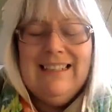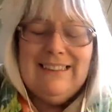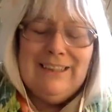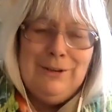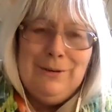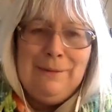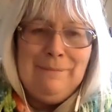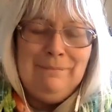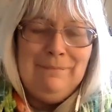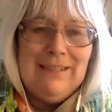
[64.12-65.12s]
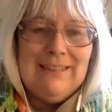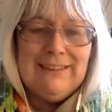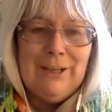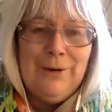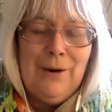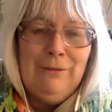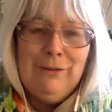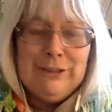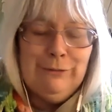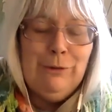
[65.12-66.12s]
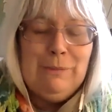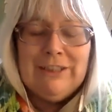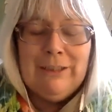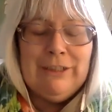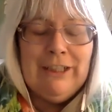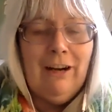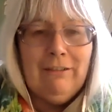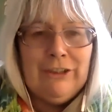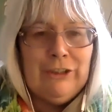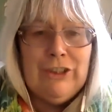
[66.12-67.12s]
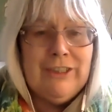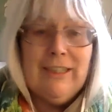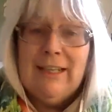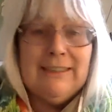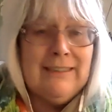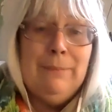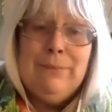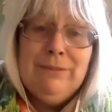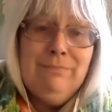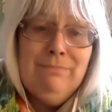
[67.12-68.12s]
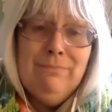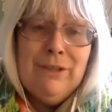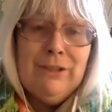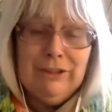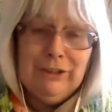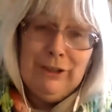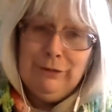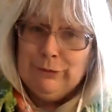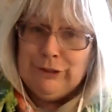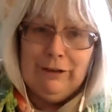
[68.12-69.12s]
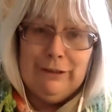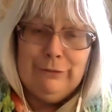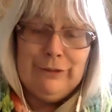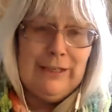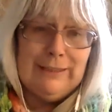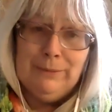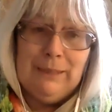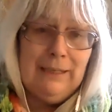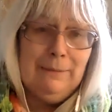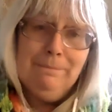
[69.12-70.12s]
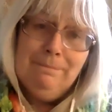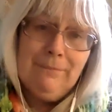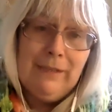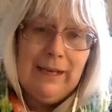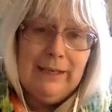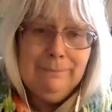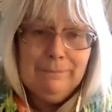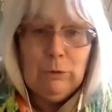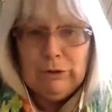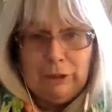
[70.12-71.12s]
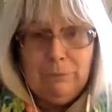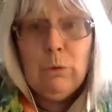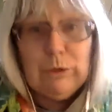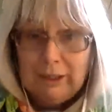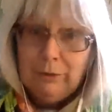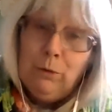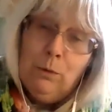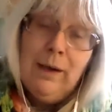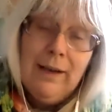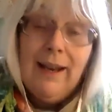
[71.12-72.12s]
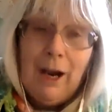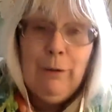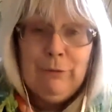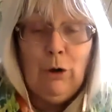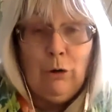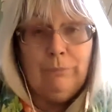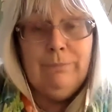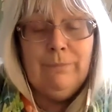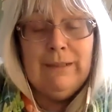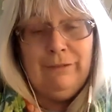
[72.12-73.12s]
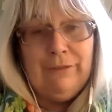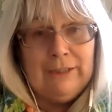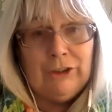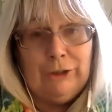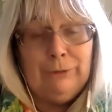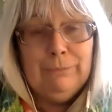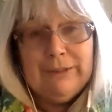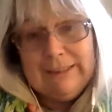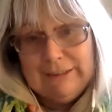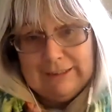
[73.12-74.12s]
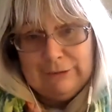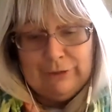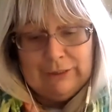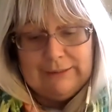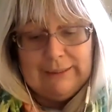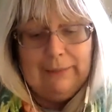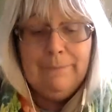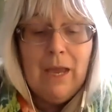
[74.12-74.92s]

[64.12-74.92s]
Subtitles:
So first and foremost, I would encourage you just to accept that you're going to feel tired for the next week. Okay. Also, or however long it affects you. So that's the first thing.